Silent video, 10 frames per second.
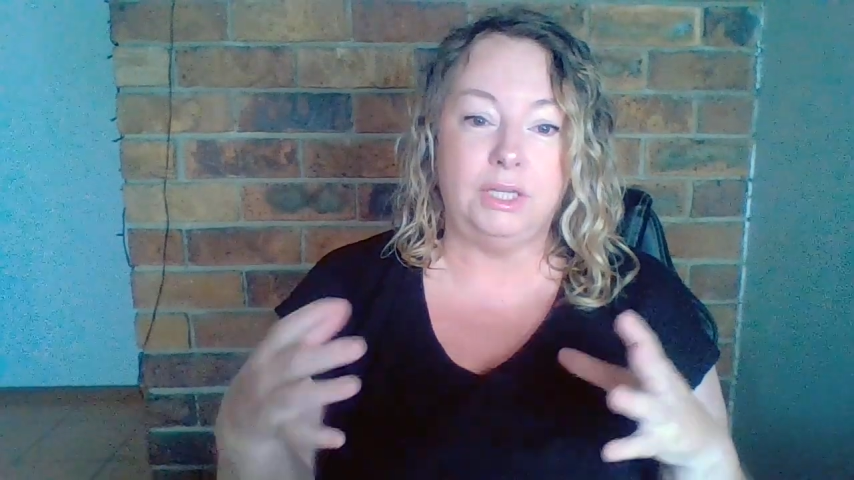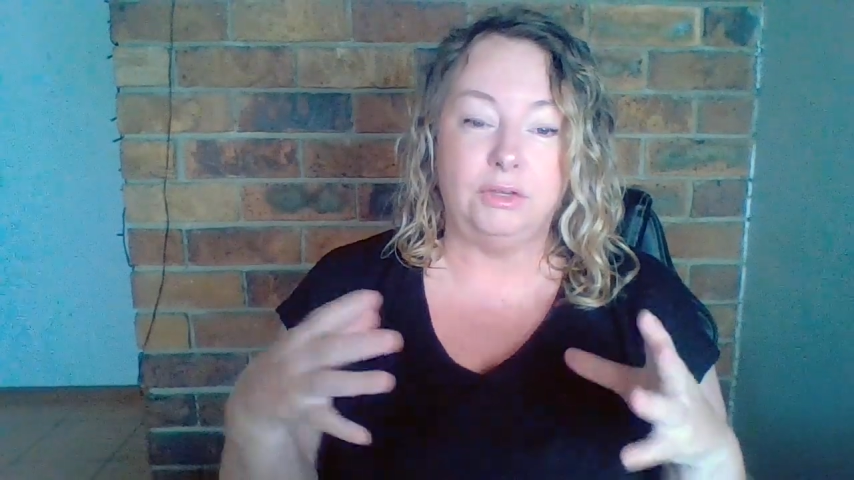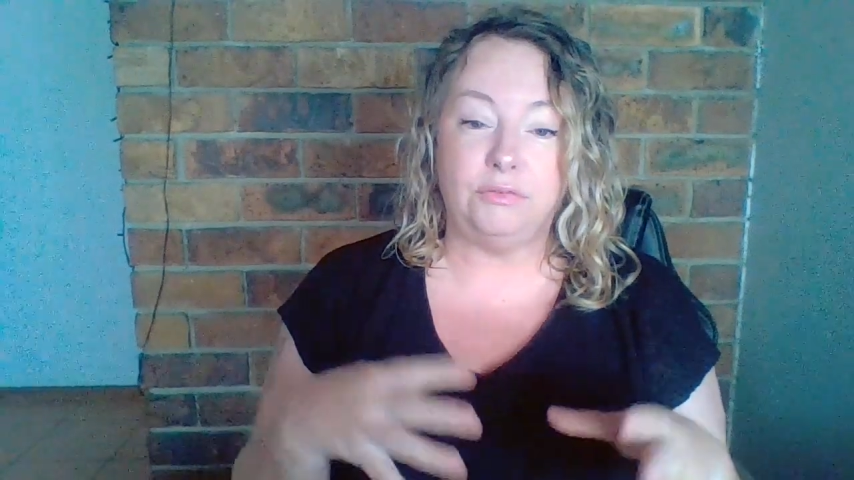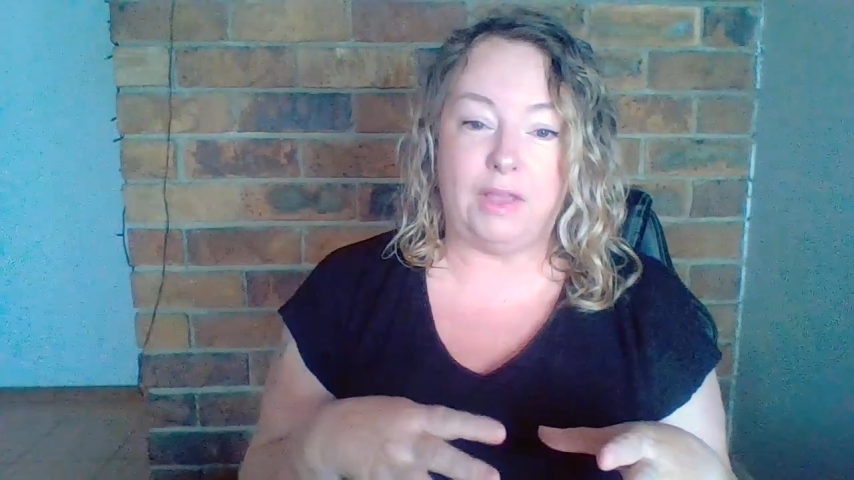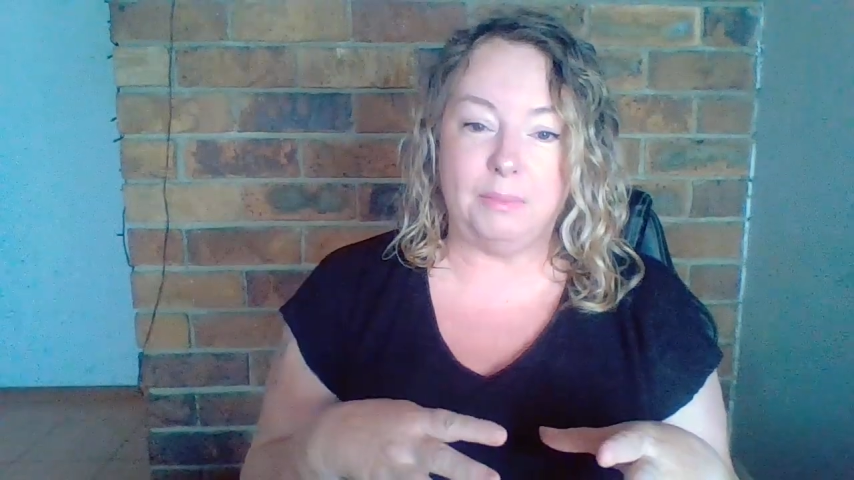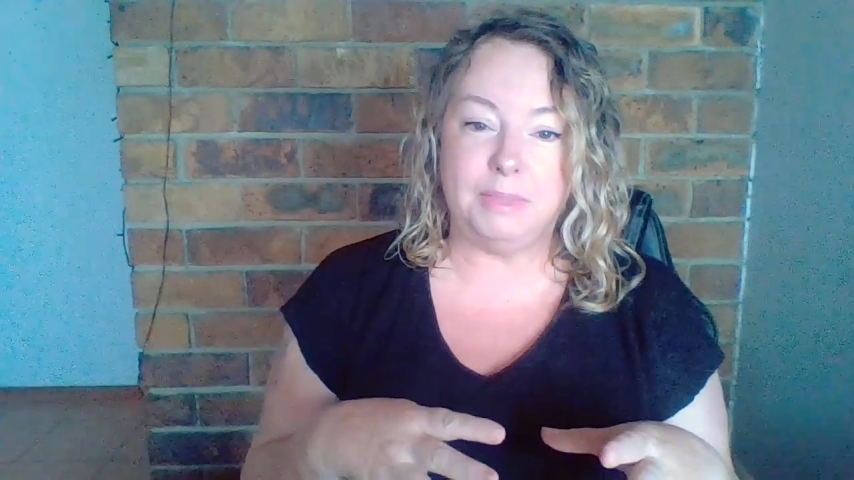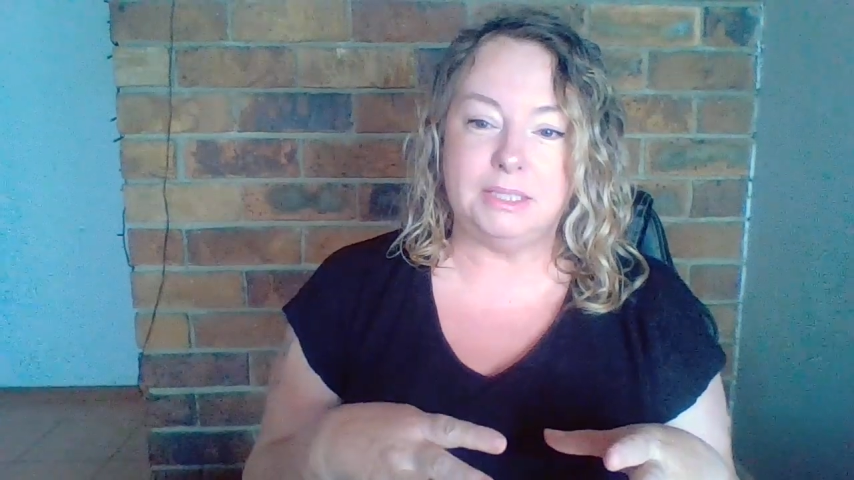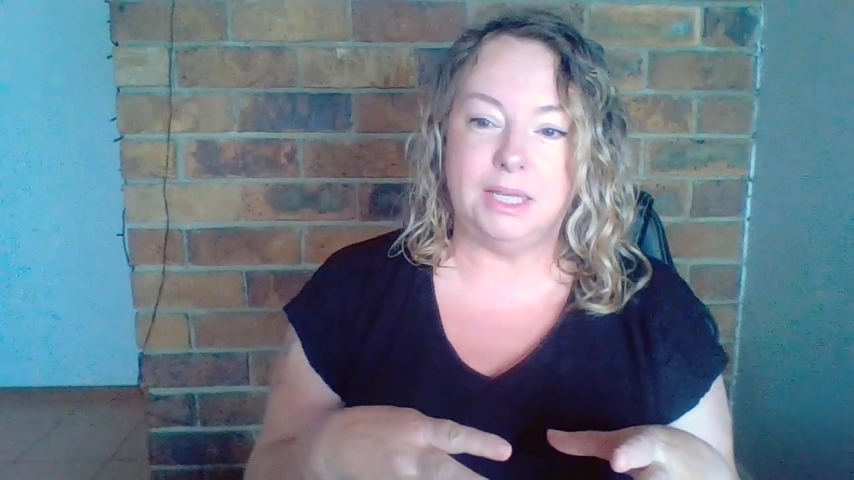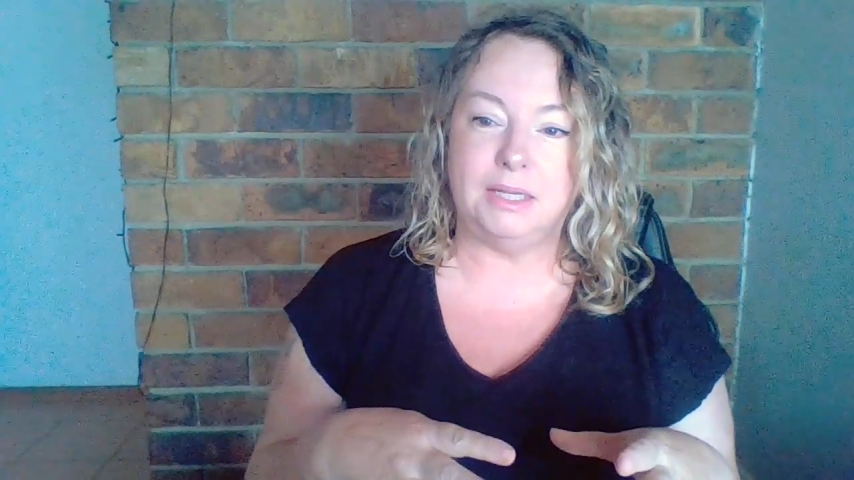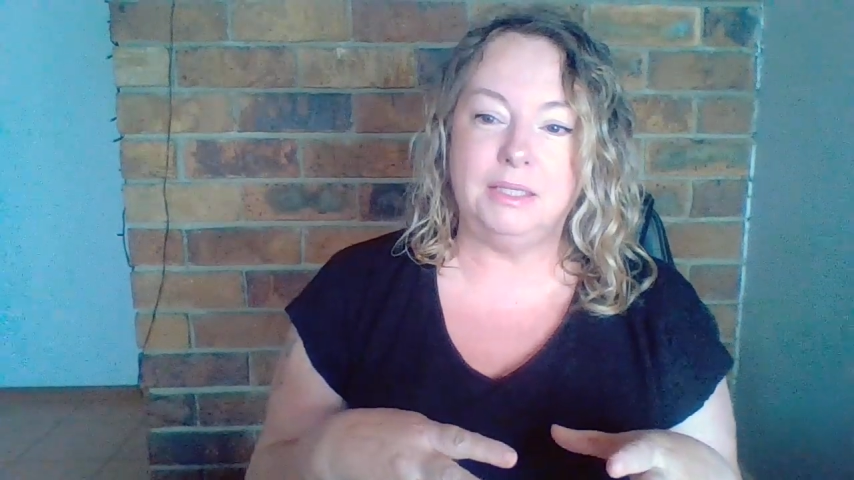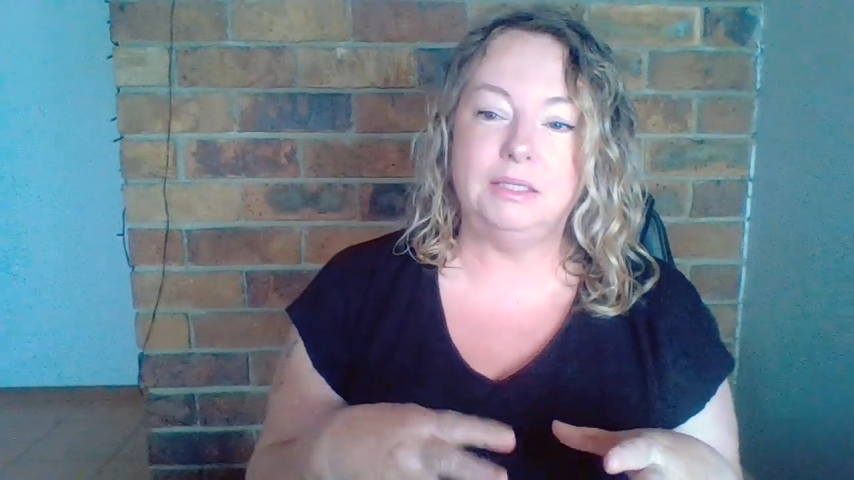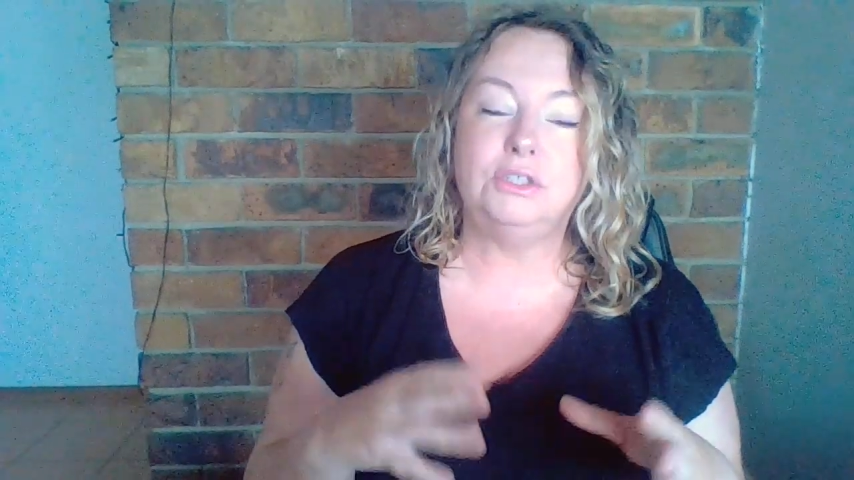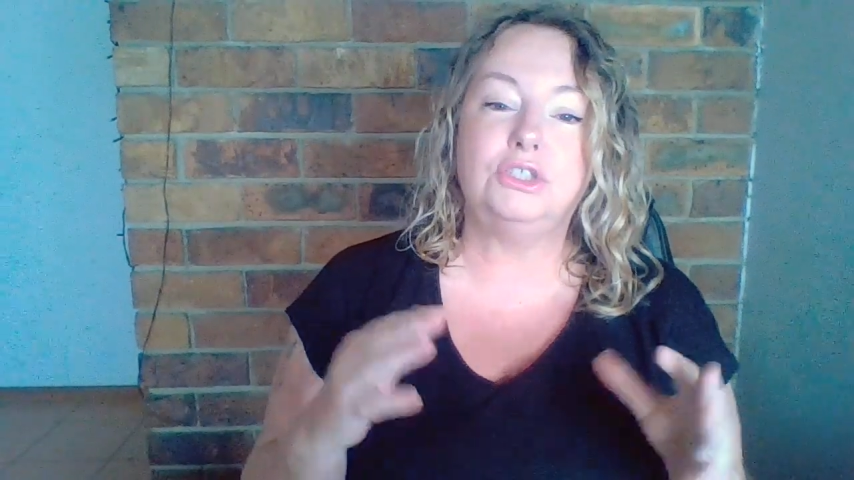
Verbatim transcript: in a family setting.